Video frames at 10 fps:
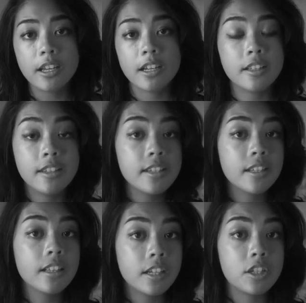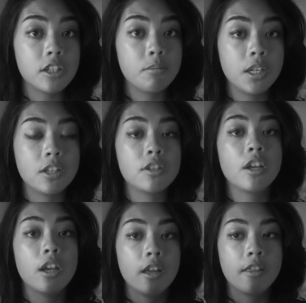Consistently just means
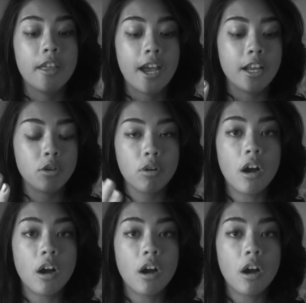that your